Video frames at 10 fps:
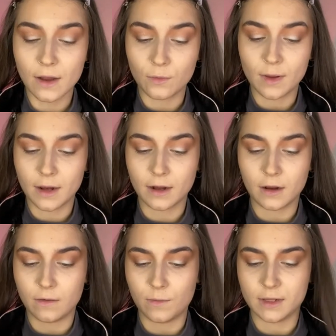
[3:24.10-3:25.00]
we are gonna go
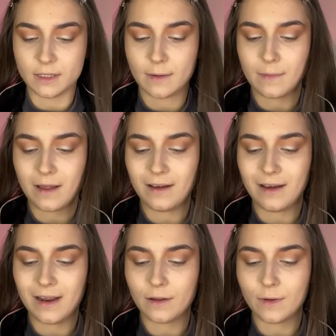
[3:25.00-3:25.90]
in with some
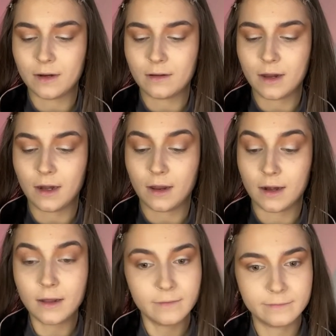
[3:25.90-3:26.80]
liquid
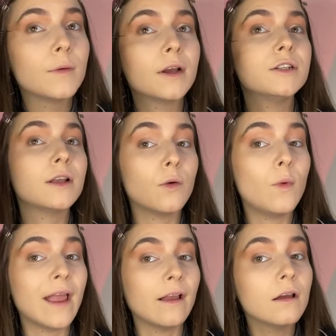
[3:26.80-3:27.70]
eyeliner. We're gonna do like a
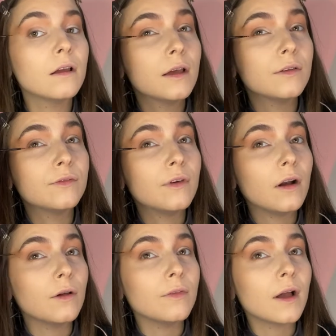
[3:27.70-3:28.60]
wing and
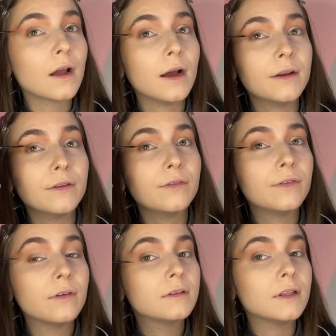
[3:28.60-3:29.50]
follow that kind of
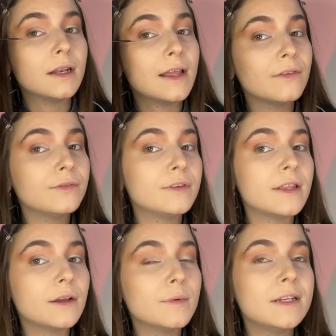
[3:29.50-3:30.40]
the lift
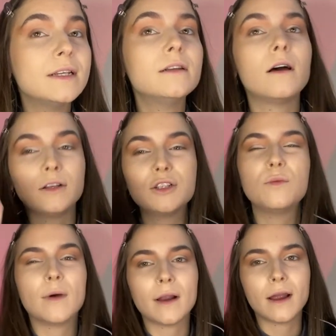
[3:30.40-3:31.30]
thing we did. I'll do
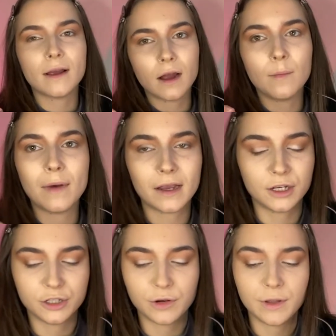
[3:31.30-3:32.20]
one eye and come back and
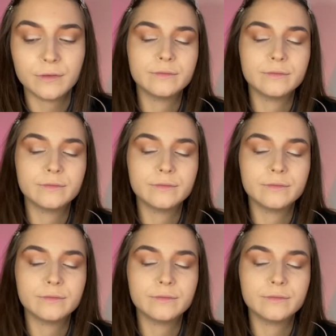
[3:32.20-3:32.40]
show you,